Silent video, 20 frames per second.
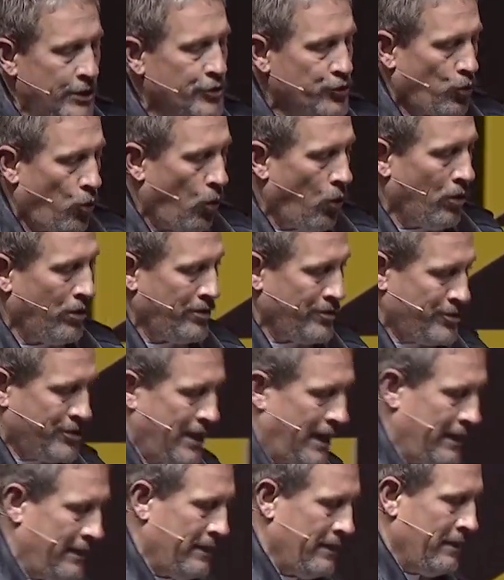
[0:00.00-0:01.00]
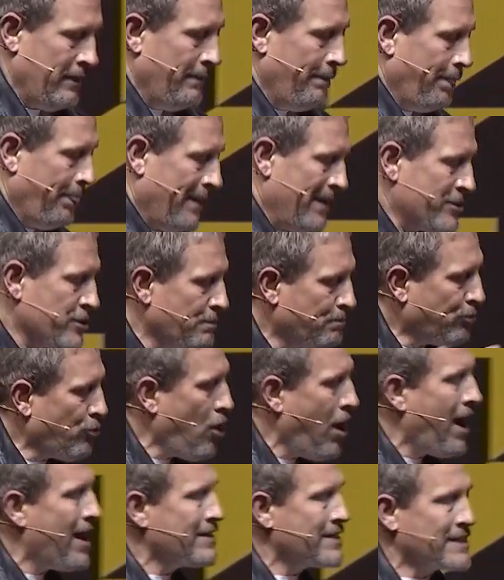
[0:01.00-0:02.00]
towards it. It's a
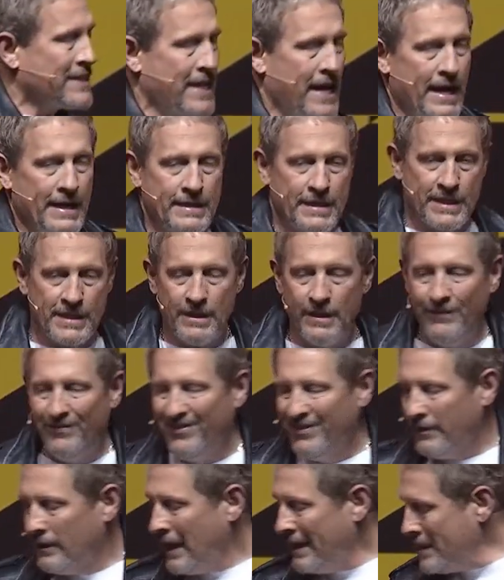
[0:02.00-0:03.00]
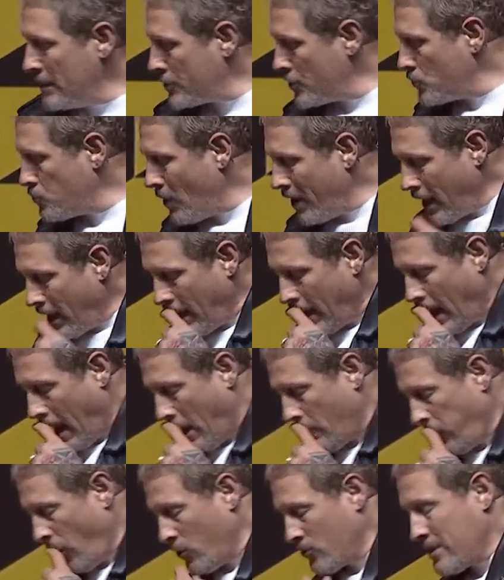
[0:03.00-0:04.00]
process. And this is what I
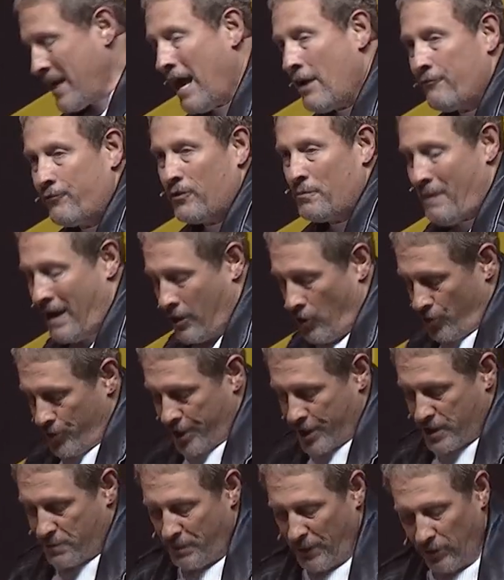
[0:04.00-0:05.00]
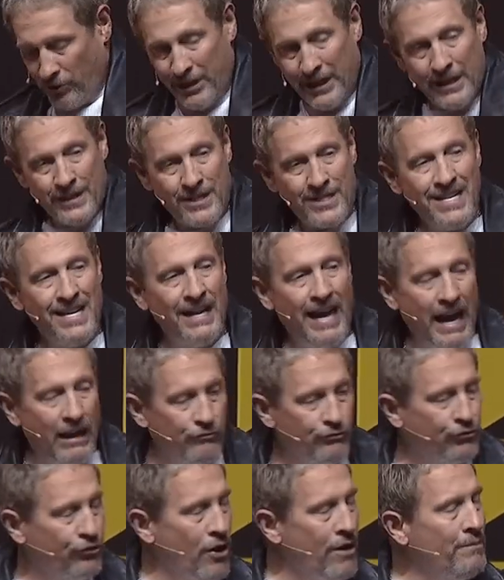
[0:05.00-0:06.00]
wrote down from my own experience and
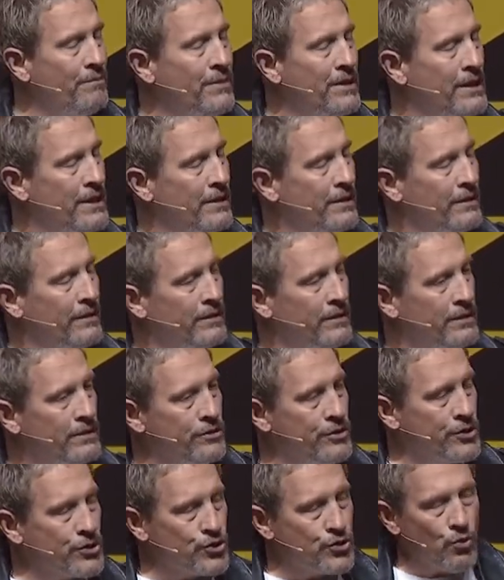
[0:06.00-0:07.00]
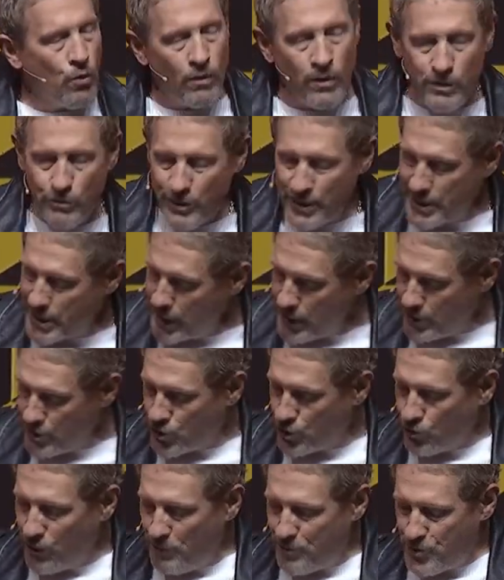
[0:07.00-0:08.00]
from the story we see in
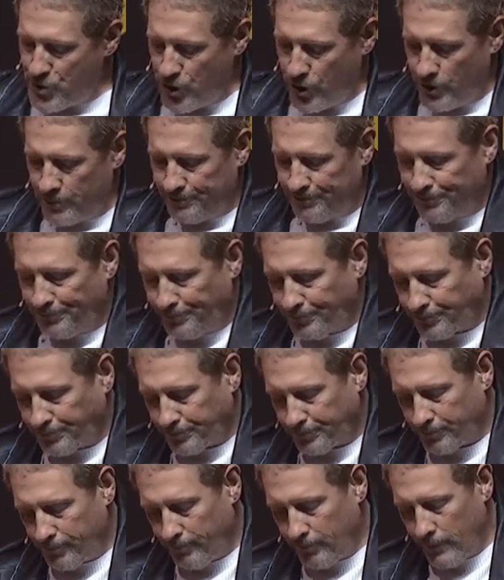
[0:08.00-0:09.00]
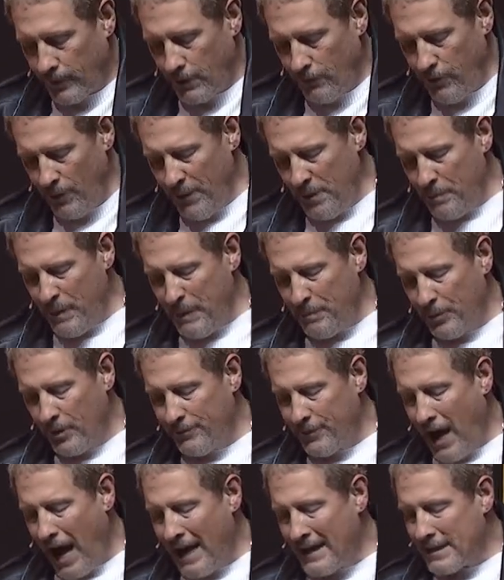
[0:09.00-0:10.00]
Scripture from the people of
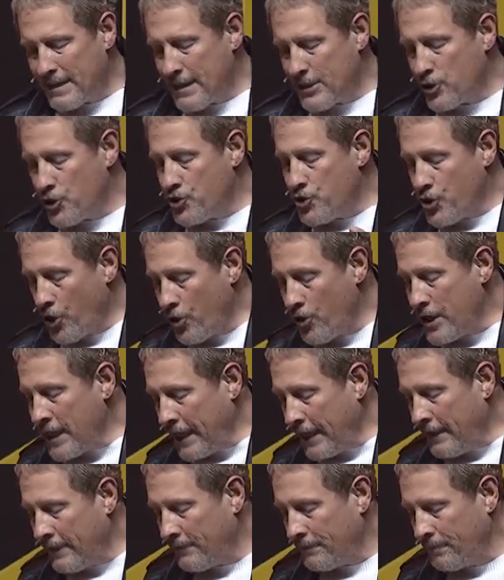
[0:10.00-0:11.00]
God. It says a journey